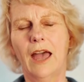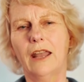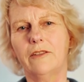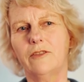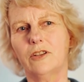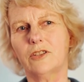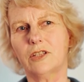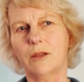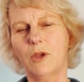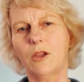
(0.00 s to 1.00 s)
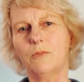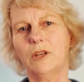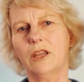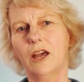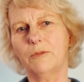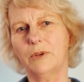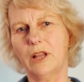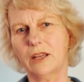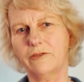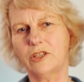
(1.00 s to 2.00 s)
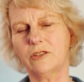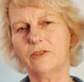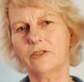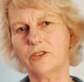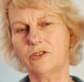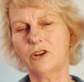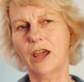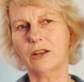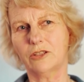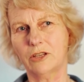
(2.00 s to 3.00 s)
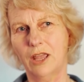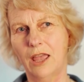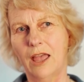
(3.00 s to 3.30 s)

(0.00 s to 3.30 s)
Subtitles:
and it feels that I'm opening up, and I can just feel the stretch.